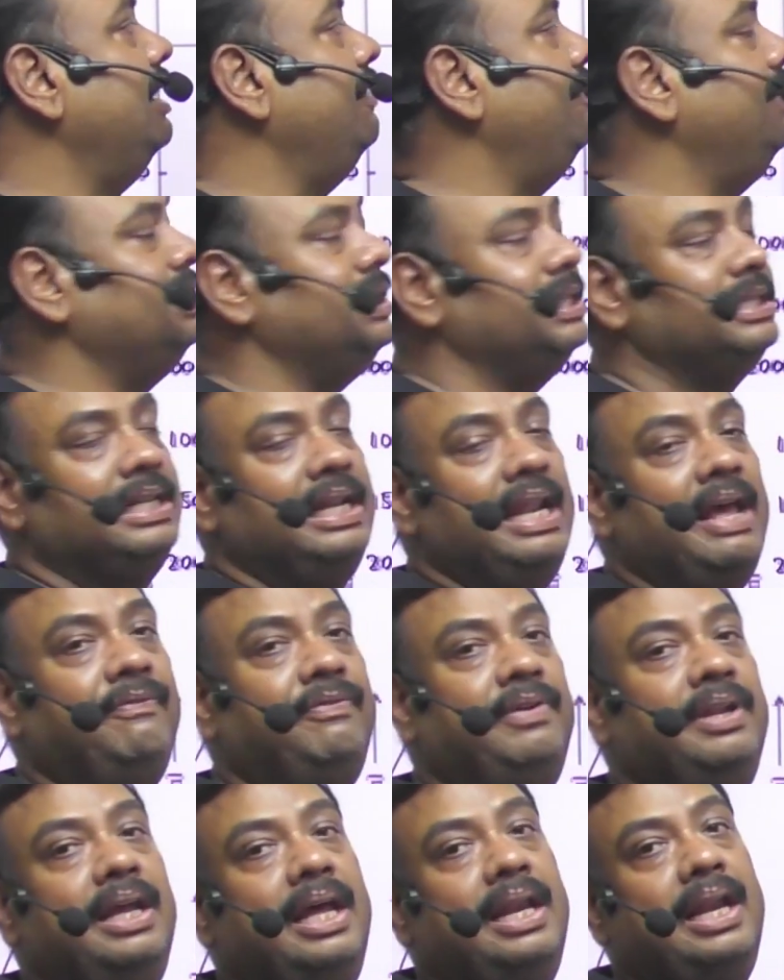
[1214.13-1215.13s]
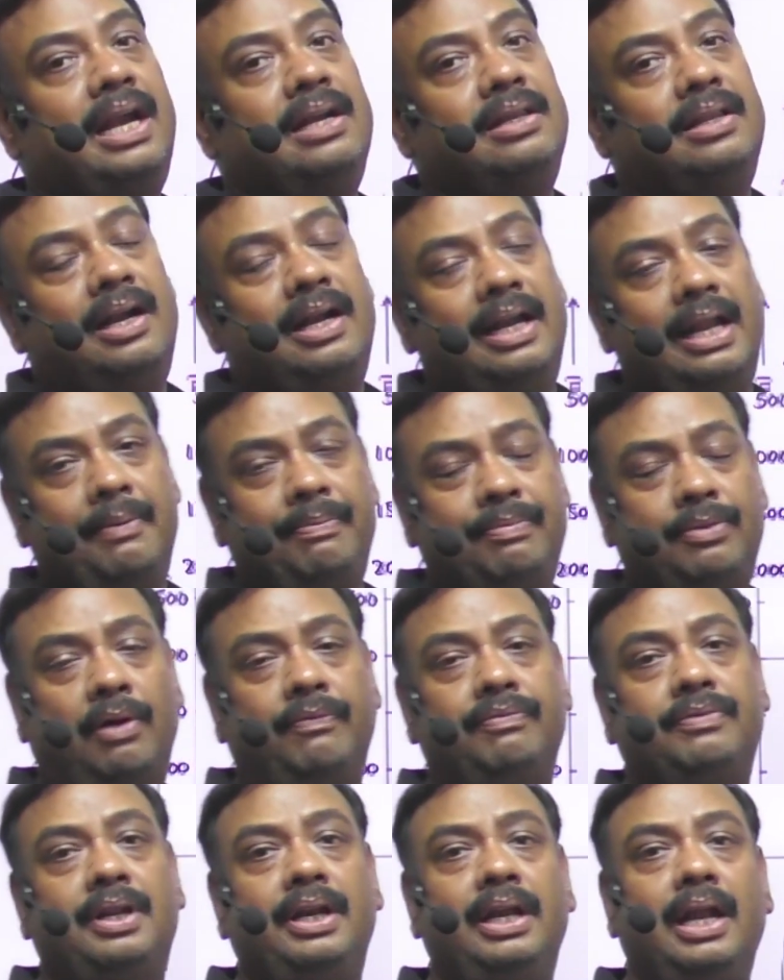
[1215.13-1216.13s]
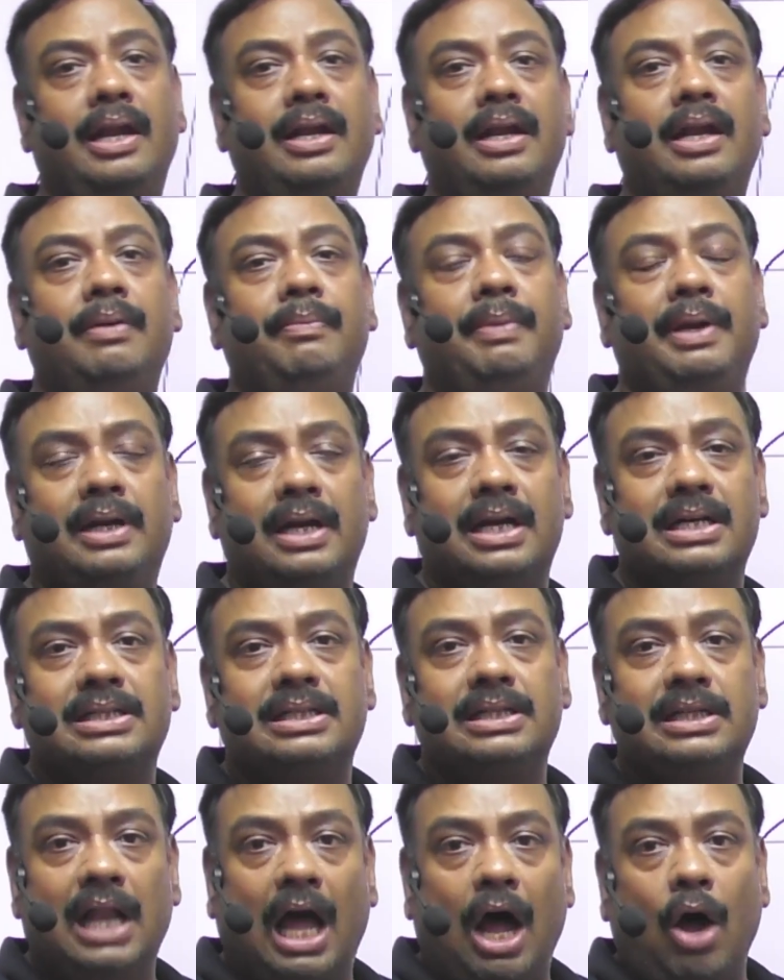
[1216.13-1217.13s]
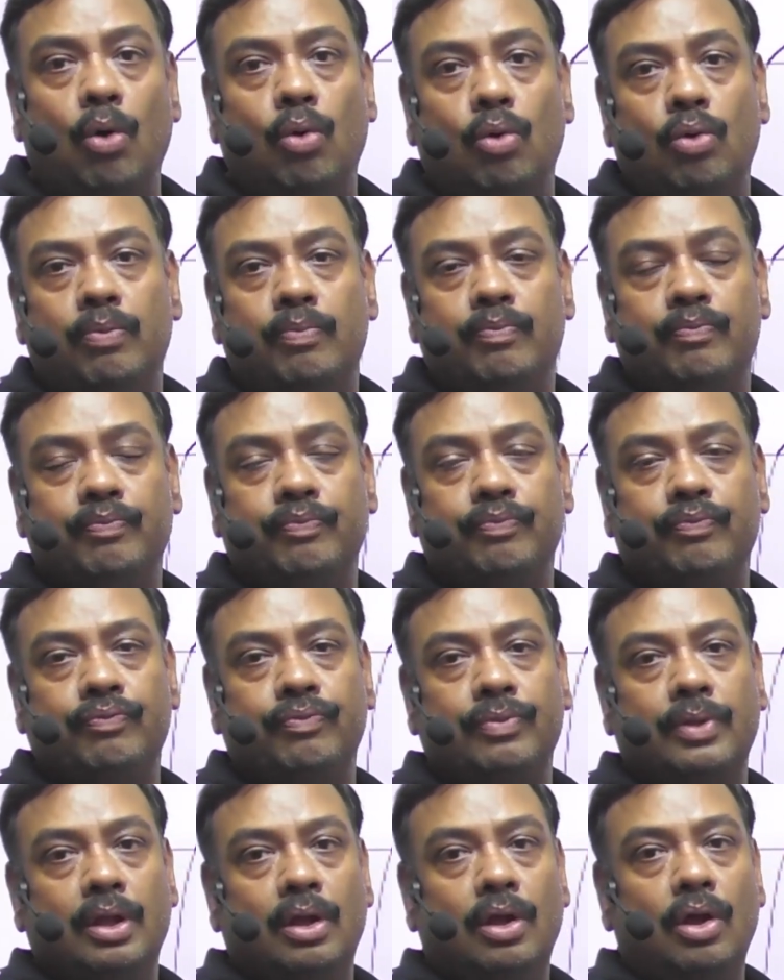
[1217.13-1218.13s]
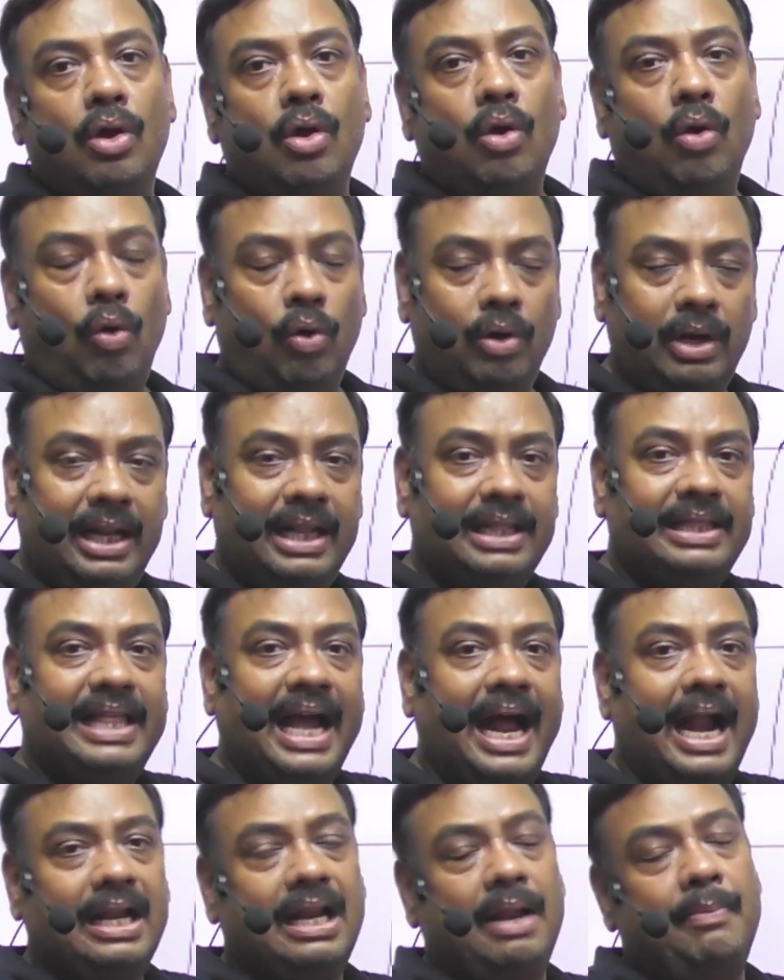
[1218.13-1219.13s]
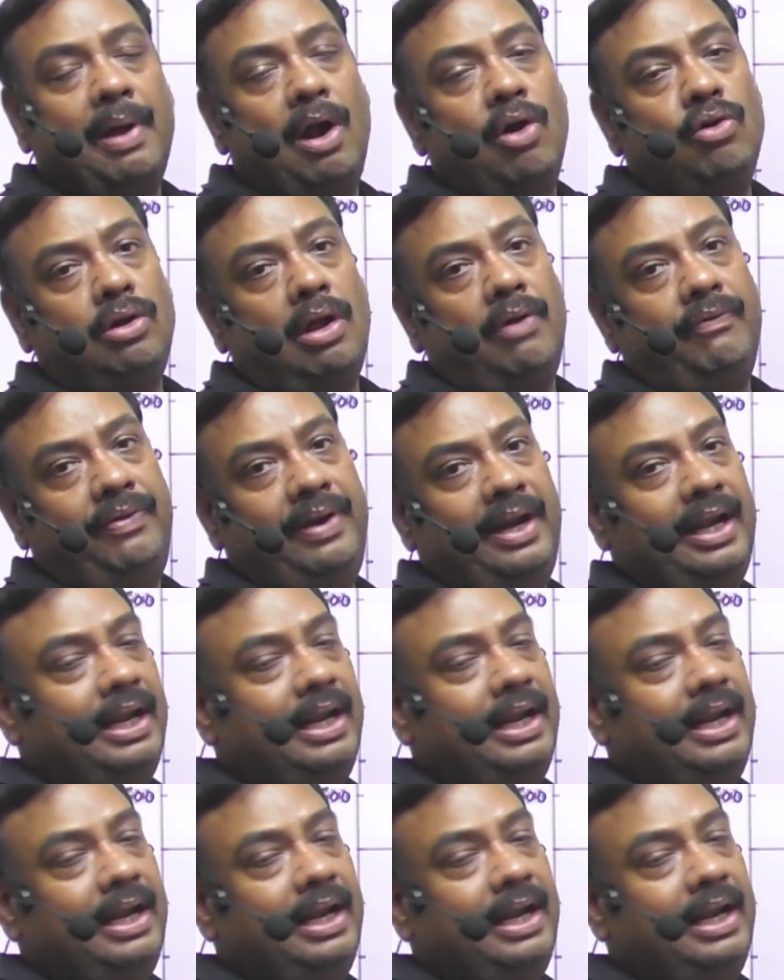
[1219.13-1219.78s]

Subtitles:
is left here at the depth of 300 meters, now only that amount of heat is